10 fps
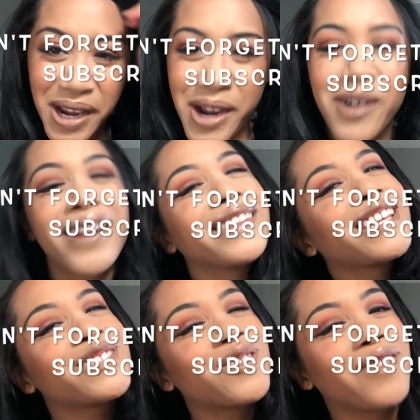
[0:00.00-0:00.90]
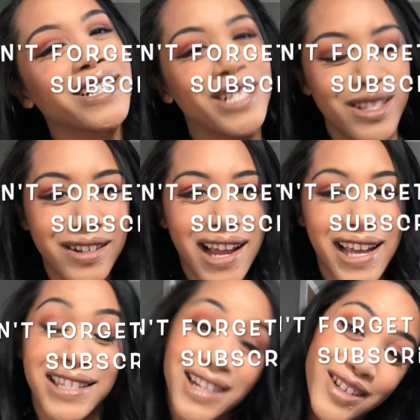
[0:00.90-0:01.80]
All right, thanks for watching, you
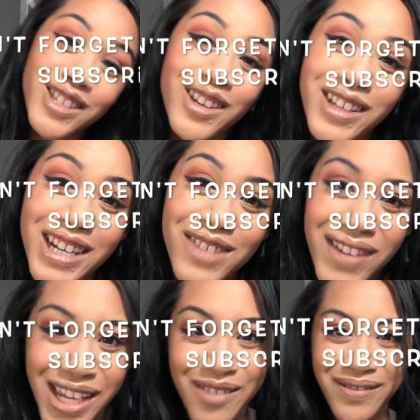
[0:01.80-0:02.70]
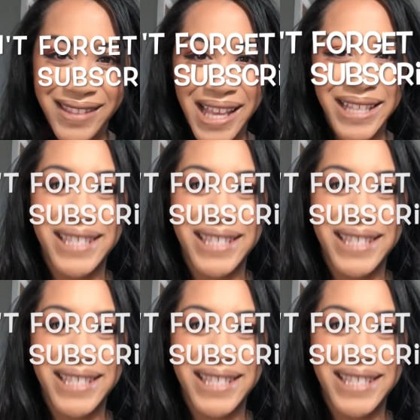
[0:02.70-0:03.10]
guys, and I'll see you on the next video. Thanks.